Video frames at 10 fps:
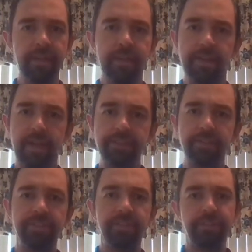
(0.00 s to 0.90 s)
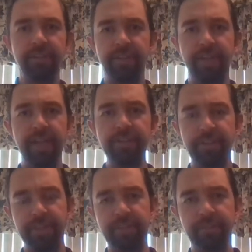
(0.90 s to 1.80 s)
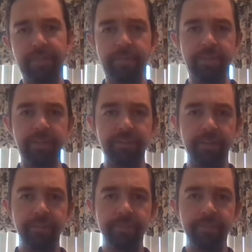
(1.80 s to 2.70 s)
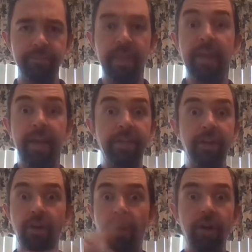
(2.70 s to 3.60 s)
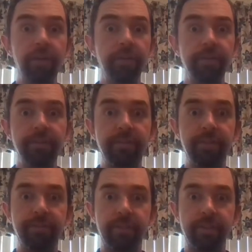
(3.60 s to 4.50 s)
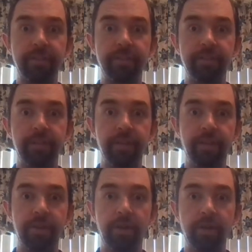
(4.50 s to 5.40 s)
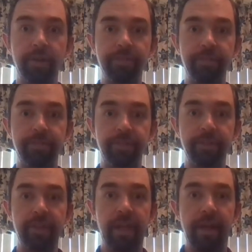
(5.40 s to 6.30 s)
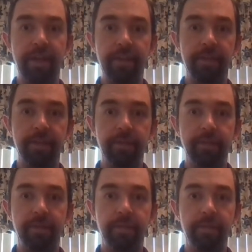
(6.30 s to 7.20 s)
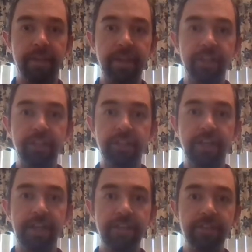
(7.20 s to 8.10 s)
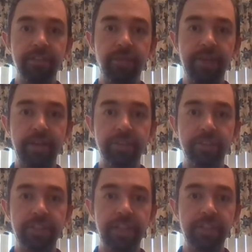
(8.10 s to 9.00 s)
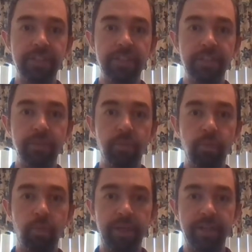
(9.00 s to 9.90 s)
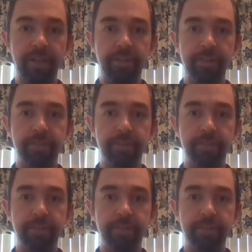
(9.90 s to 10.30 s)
I just listed 8 things about myself, and they're all different. They're all different. They can change without changing one another.